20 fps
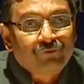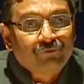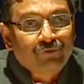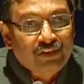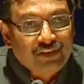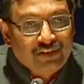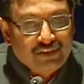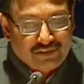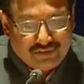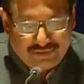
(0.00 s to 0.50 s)

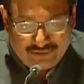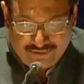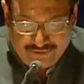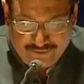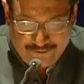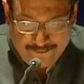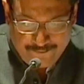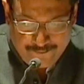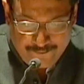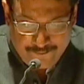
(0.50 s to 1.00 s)
we
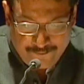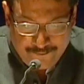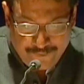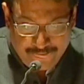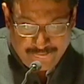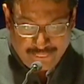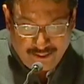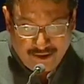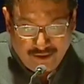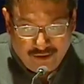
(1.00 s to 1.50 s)

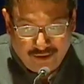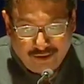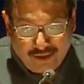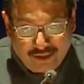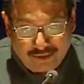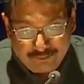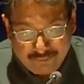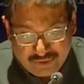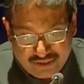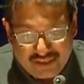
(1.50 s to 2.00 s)

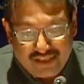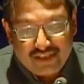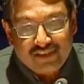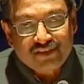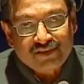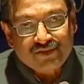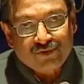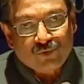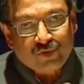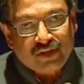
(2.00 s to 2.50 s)
are
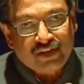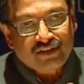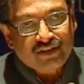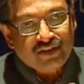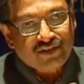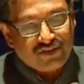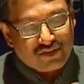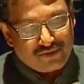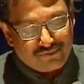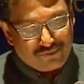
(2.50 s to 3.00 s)
beginning this
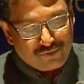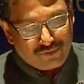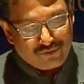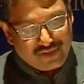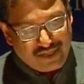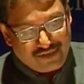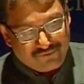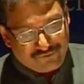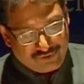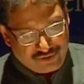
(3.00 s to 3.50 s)
orientation
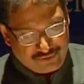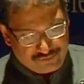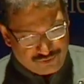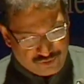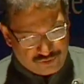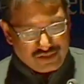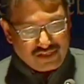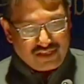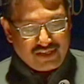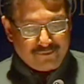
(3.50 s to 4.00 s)
program from
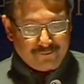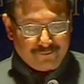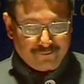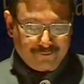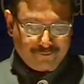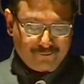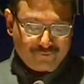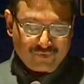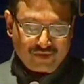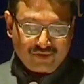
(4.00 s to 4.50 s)

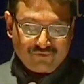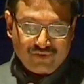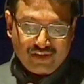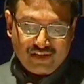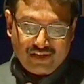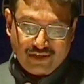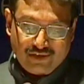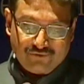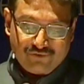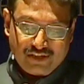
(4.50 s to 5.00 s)
today.
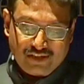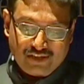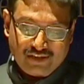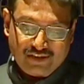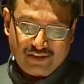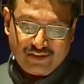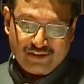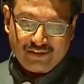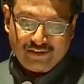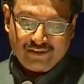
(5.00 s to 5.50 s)
We
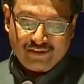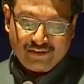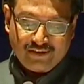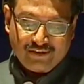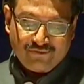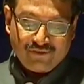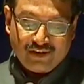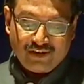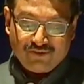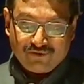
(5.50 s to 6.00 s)

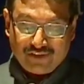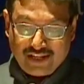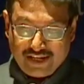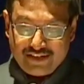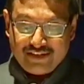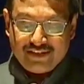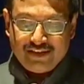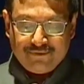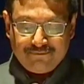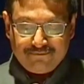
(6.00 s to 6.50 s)
have
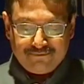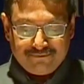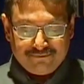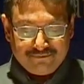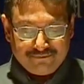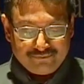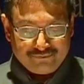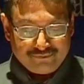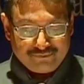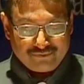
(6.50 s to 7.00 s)
lined
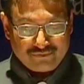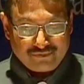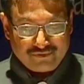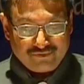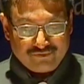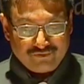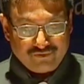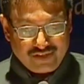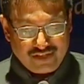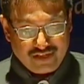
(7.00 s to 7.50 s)
up
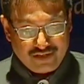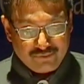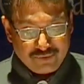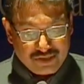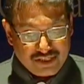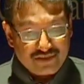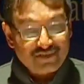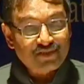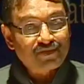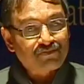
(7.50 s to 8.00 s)
very
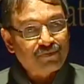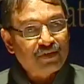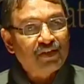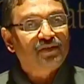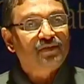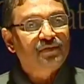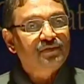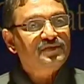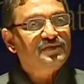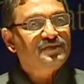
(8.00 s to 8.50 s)
eminent
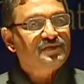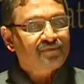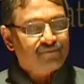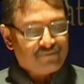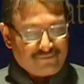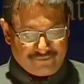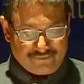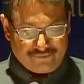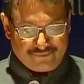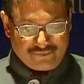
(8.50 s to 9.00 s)

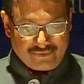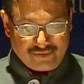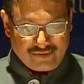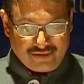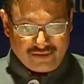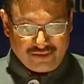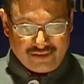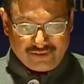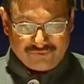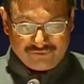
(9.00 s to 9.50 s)
speakers,
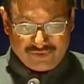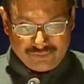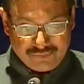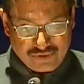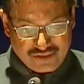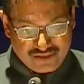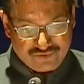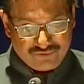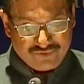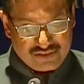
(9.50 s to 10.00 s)
and we
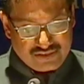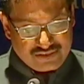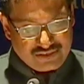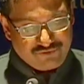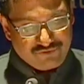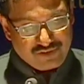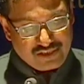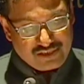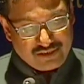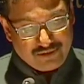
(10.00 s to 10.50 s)
begin with
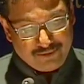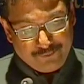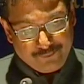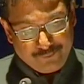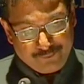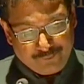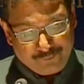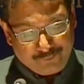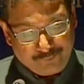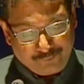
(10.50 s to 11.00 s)
Navika.
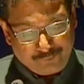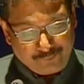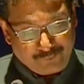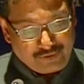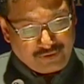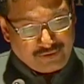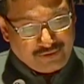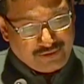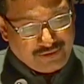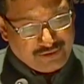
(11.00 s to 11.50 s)

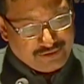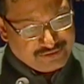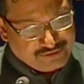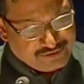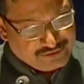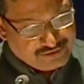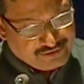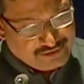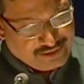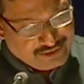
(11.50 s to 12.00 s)

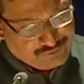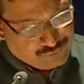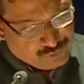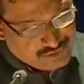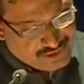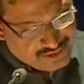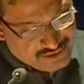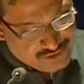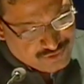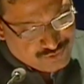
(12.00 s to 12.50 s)
And I
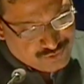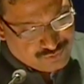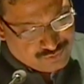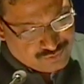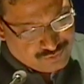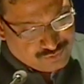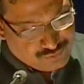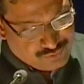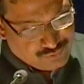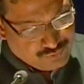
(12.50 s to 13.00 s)
would like
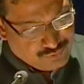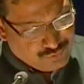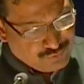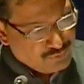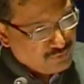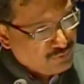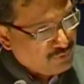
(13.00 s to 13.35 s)
to,